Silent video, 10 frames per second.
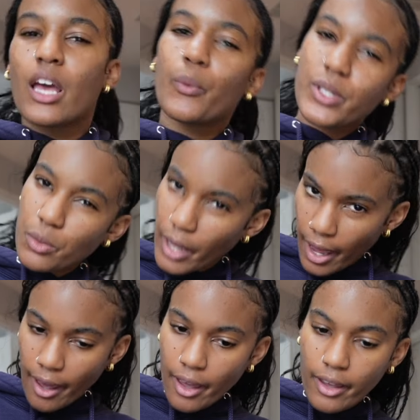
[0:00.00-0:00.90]
it was
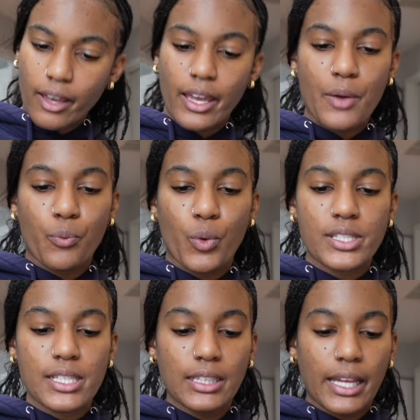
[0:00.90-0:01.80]
okay. It
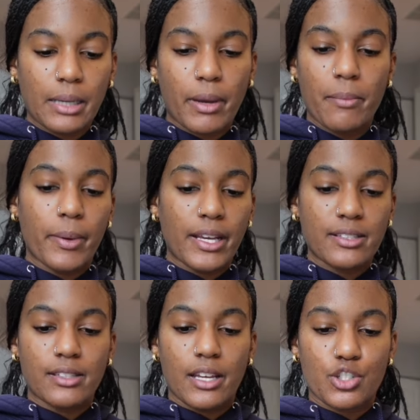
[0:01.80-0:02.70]
wasn't like my
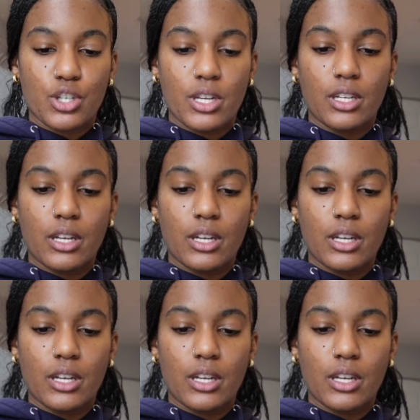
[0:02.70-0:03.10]
best session.